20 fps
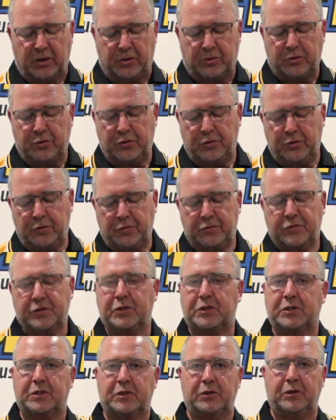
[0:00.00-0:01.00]
the
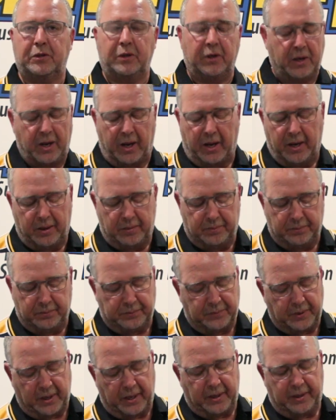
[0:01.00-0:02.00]
grooves to
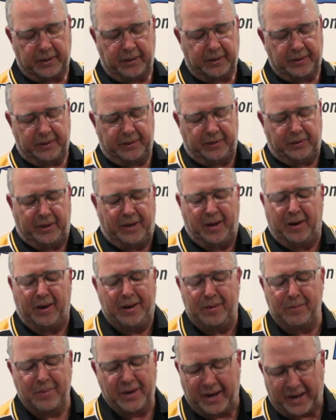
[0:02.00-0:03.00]

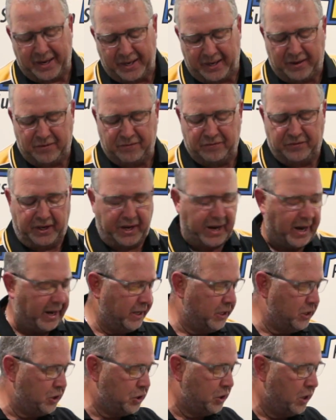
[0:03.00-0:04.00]
eliminate
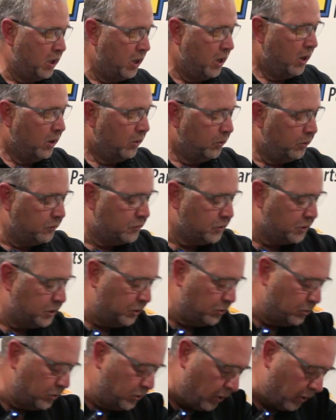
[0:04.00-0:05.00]
NVH. We've
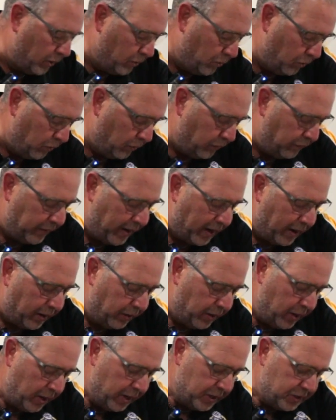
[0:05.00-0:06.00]
still got all of
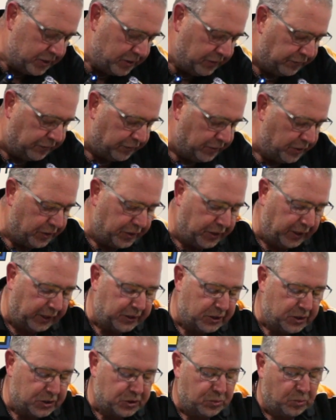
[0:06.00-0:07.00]
our different
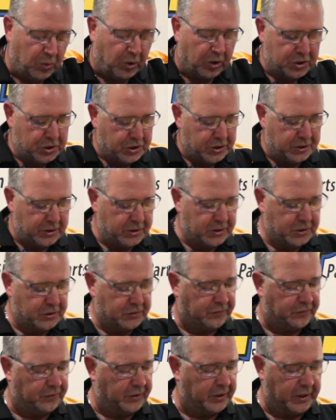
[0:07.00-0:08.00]
thickness washers
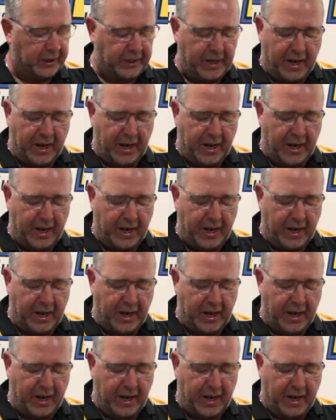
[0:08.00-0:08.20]
for